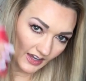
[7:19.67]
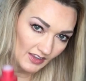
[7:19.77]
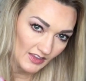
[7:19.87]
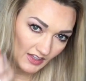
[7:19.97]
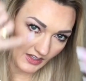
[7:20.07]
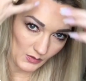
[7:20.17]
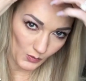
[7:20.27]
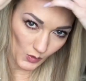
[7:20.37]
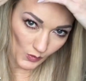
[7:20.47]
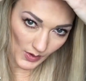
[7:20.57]
And
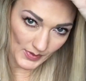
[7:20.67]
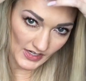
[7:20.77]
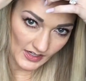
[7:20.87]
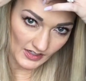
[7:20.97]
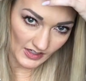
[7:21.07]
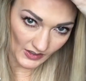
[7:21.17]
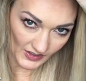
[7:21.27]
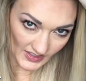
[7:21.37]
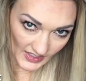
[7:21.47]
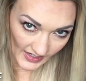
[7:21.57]
then we'll rub it in here
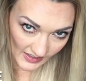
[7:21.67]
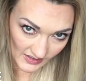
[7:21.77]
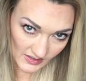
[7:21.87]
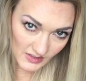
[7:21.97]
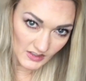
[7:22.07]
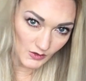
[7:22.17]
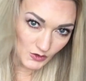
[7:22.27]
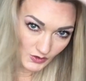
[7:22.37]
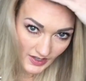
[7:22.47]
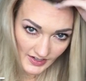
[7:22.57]
in a second. So
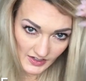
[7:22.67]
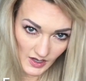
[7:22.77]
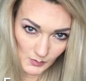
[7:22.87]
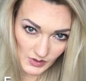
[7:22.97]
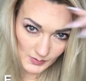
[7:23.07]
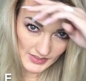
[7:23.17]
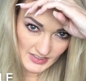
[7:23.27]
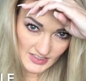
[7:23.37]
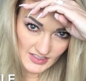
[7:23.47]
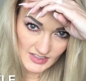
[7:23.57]
do that in a couple of
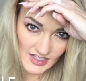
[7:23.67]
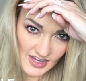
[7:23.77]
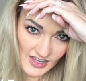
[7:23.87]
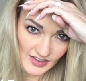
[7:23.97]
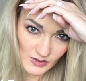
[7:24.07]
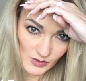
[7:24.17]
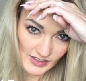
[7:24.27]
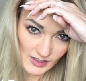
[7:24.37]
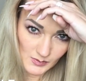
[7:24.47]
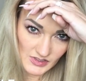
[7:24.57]
places. This
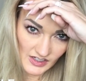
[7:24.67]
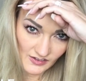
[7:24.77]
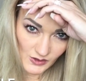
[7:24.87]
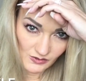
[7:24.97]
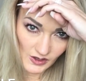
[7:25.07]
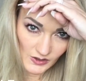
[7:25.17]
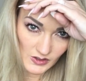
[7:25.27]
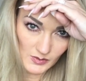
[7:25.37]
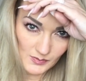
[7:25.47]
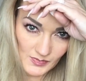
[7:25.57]
really helps to give you
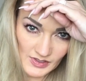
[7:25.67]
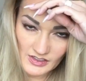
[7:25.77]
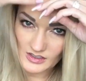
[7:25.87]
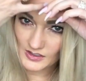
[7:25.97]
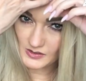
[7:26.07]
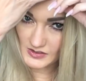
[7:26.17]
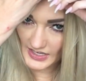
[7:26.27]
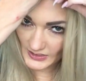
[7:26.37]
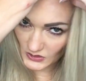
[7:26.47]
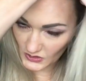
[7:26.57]
volume, little
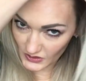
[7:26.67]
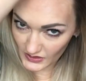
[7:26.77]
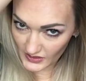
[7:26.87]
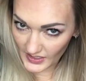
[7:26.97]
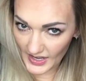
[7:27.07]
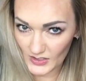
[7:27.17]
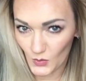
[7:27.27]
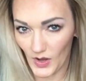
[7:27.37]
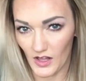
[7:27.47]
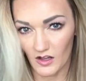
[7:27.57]
texture
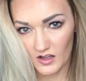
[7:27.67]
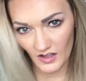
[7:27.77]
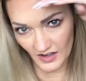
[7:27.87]
as well.